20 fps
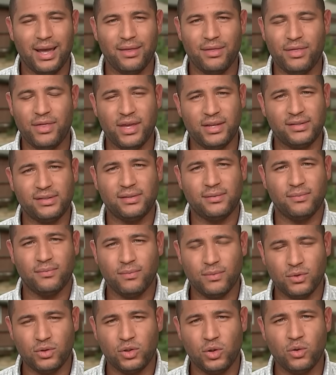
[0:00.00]
this
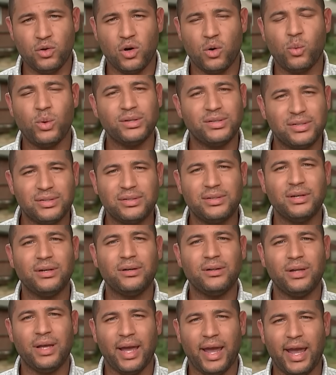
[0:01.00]
shooter was
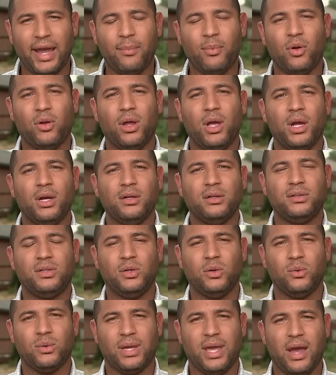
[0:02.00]
still able
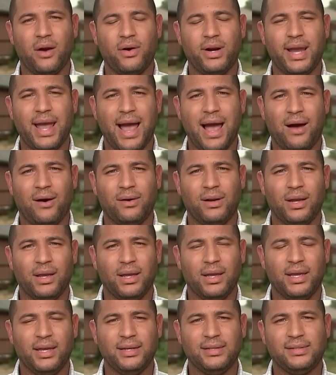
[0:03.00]
to carry out
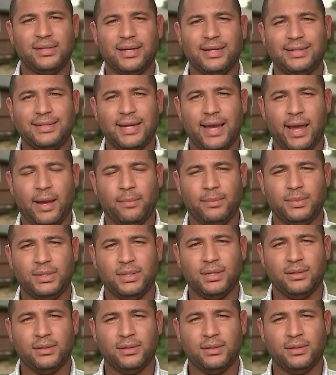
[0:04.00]
his attempt.